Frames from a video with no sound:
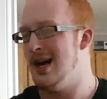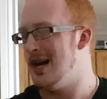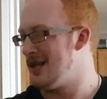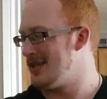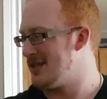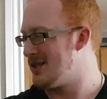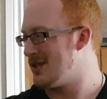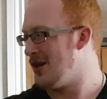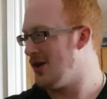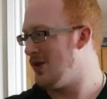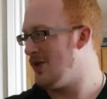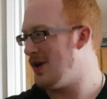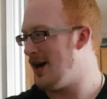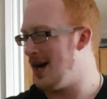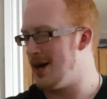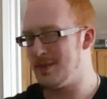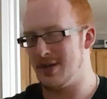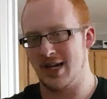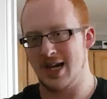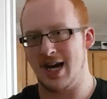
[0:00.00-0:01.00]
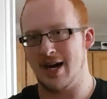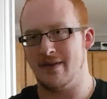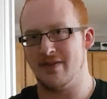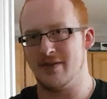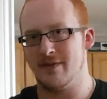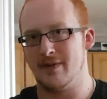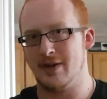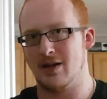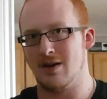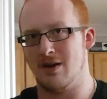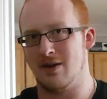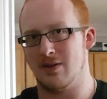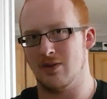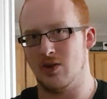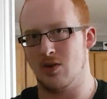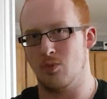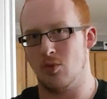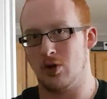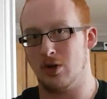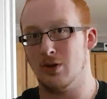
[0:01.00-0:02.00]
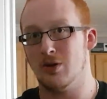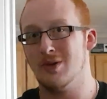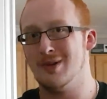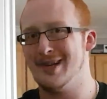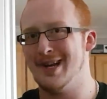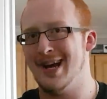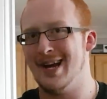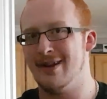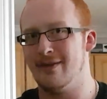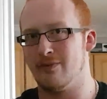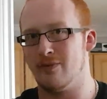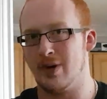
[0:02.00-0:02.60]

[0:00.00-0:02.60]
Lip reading: So I'm gonna have to figure out a little more creative